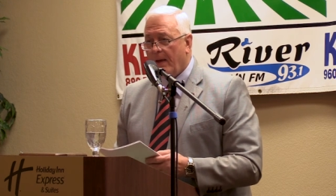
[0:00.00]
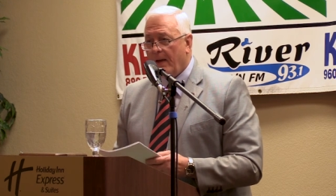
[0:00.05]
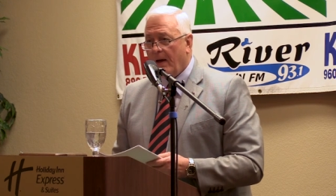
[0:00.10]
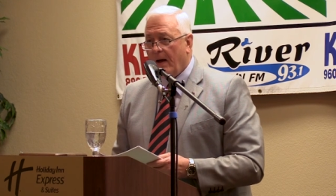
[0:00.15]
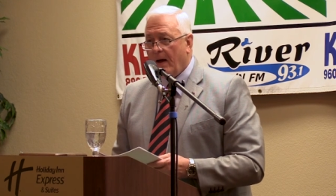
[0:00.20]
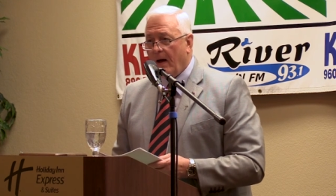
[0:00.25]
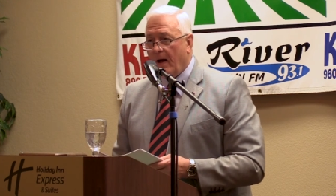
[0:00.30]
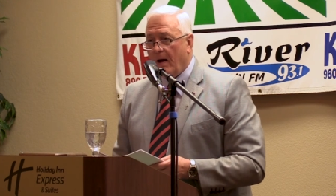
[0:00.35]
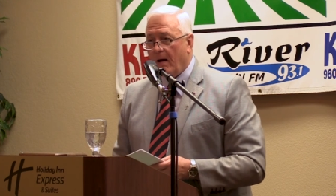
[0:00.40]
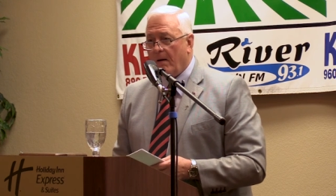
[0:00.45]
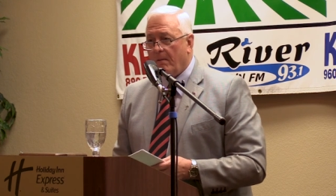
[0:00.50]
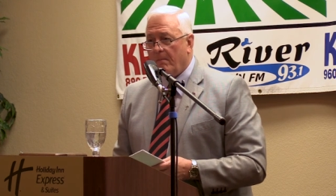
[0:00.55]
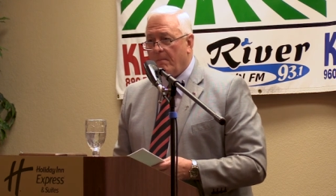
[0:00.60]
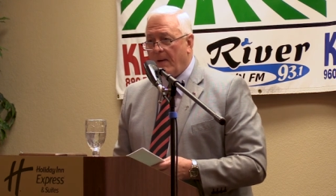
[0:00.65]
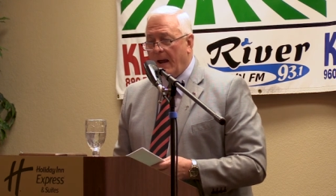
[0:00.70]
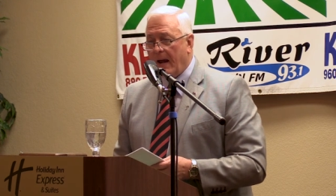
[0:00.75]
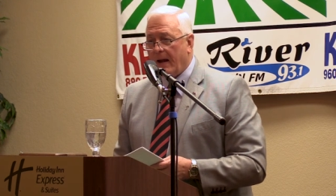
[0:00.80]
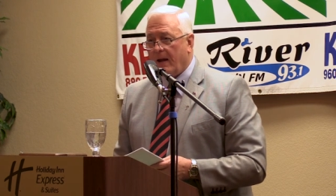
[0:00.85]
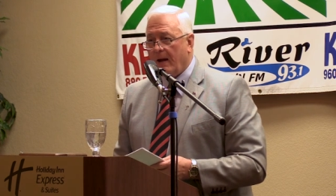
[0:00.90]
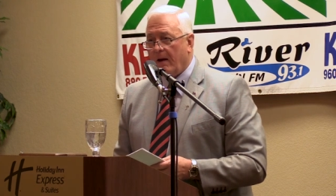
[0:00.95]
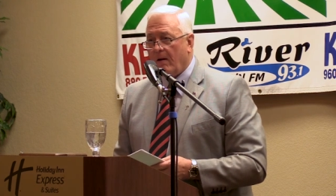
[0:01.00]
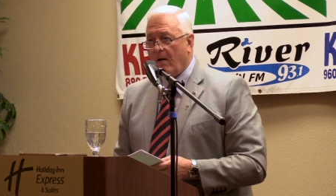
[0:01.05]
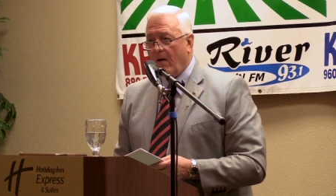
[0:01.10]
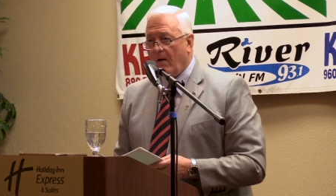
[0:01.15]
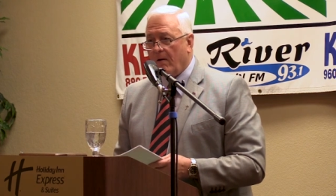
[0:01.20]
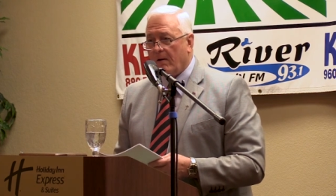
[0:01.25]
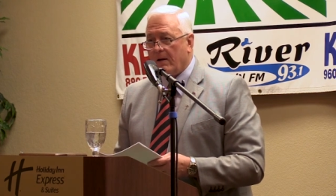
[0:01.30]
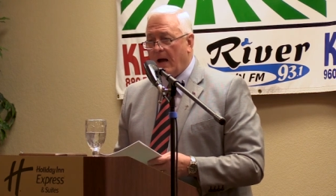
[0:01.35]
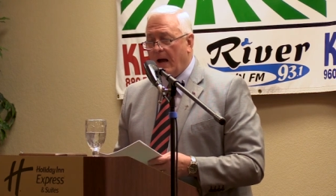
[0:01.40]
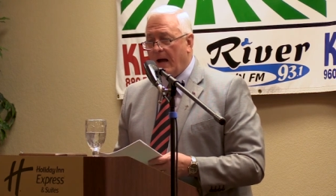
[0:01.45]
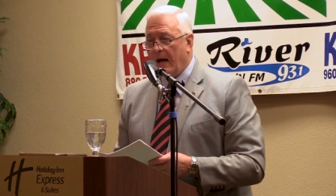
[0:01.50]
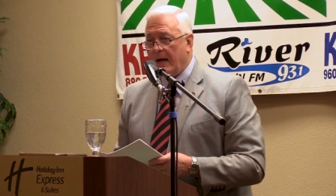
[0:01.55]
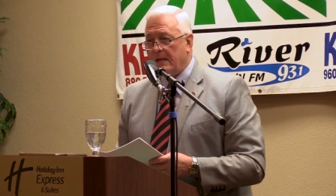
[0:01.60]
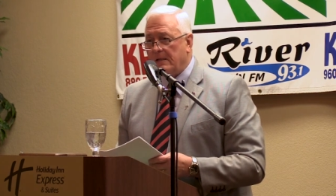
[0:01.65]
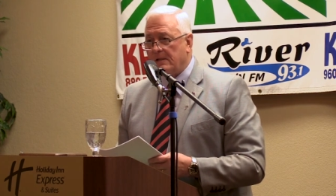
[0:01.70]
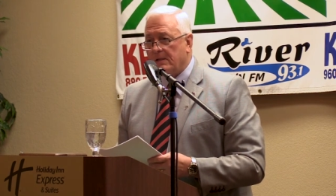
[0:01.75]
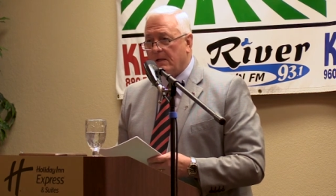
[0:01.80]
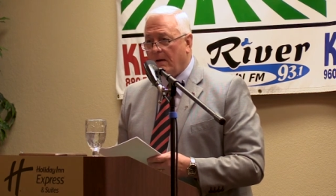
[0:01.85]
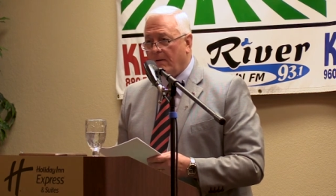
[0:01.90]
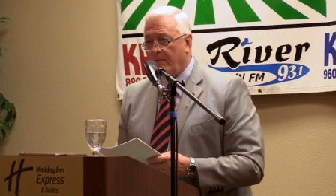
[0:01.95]
uh, making all
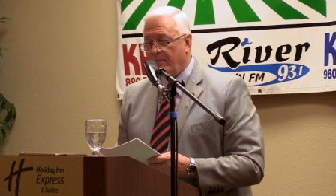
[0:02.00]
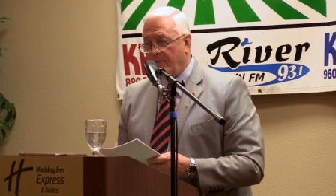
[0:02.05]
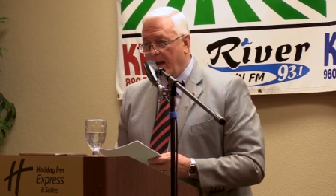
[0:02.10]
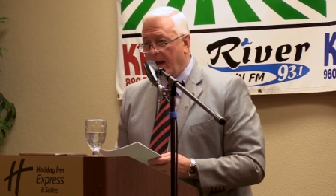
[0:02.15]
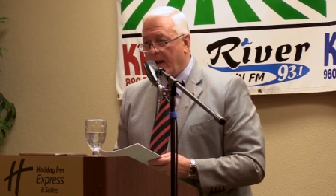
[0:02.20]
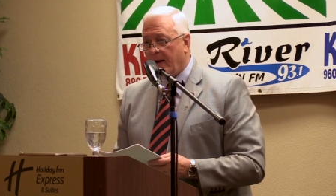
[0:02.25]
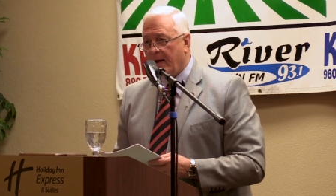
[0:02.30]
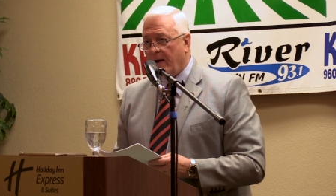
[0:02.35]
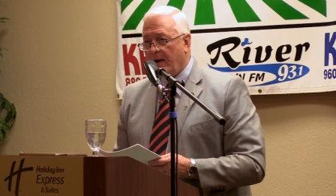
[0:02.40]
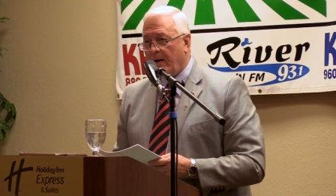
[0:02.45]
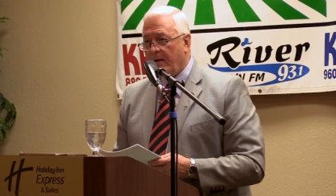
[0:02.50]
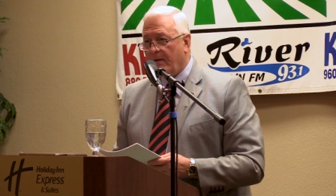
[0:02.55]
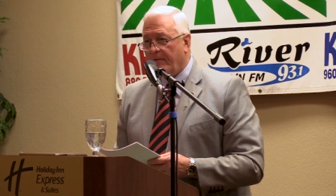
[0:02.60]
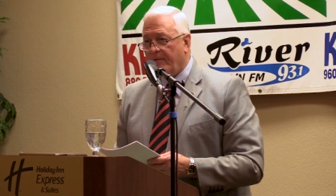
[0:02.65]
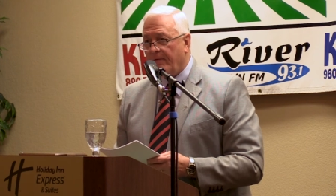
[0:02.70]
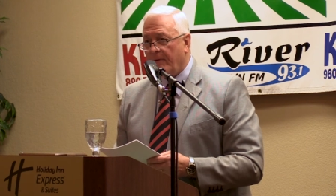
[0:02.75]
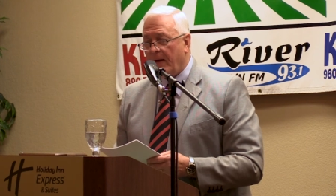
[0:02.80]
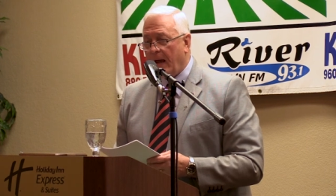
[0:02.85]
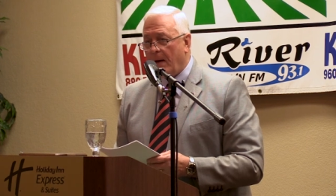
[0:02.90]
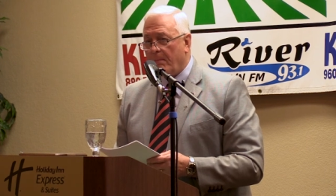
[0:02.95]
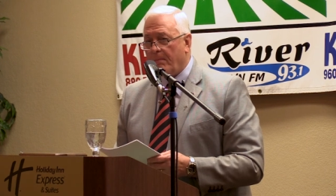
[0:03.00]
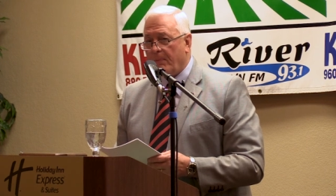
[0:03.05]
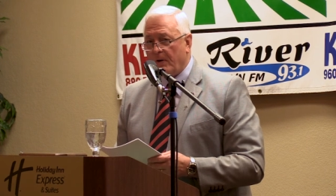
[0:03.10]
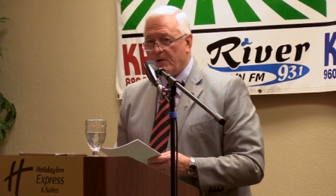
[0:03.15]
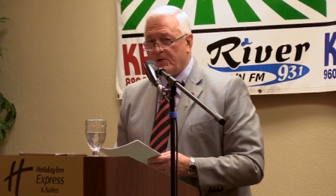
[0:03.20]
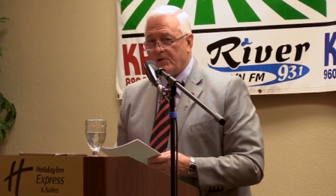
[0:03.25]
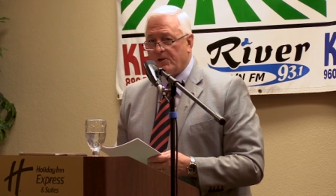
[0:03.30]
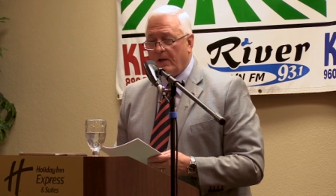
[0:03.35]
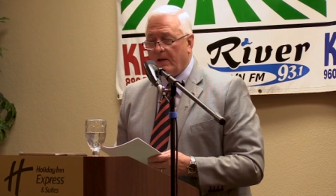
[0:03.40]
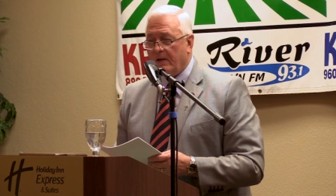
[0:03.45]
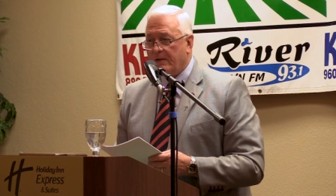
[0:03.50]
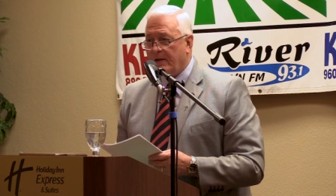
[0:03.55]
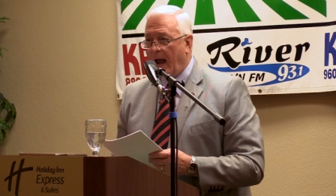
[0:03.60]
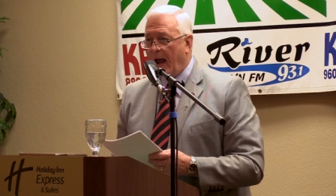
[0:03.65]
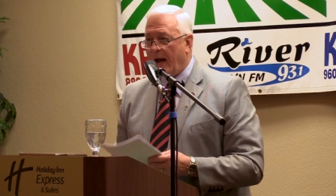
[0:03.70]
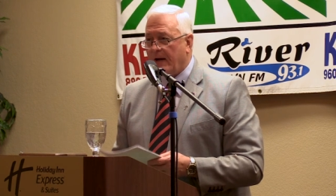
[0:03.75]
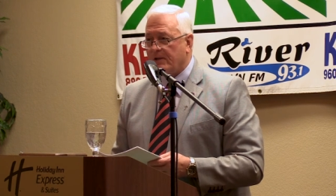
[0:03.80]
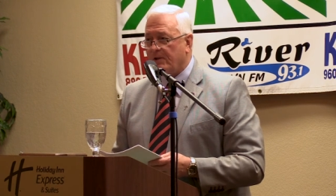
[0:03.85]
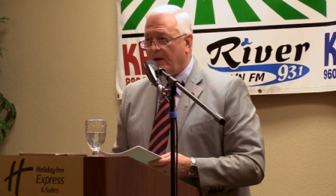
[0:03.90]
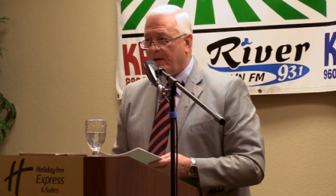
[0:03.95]
kinds of negative and personal
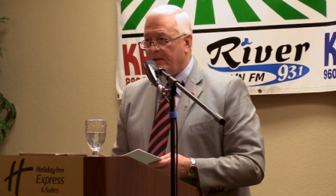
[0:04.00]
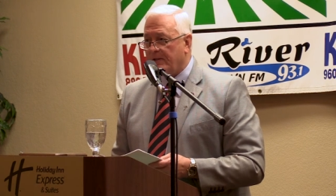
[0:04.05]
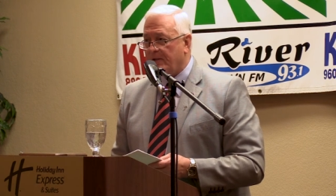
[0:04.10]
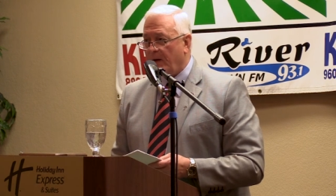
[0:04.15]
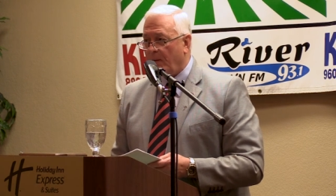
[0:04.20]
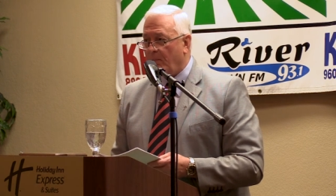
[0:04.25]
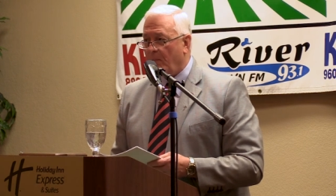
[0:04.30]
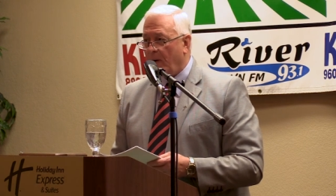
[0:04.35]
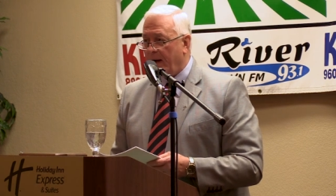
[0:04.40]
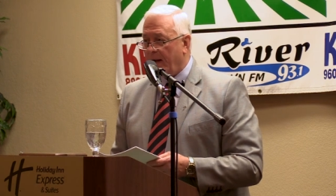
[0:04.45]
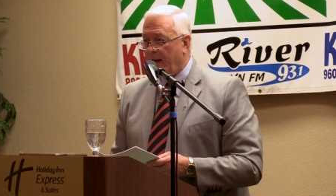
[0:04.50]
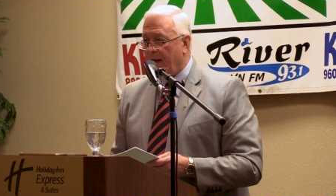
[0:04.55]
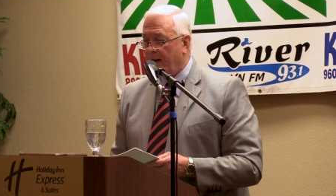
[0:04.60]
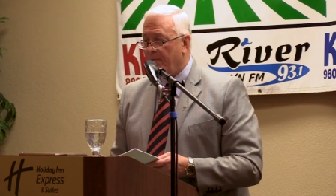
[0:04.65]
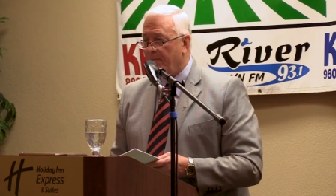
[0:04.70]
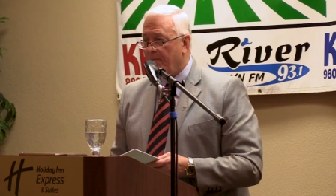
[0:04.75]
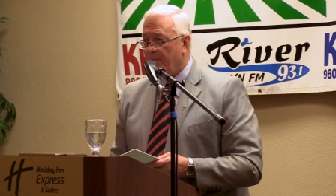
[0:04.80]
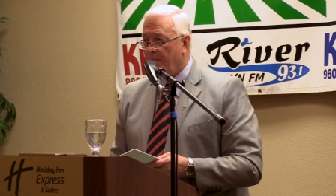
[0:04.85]
attacks on somebody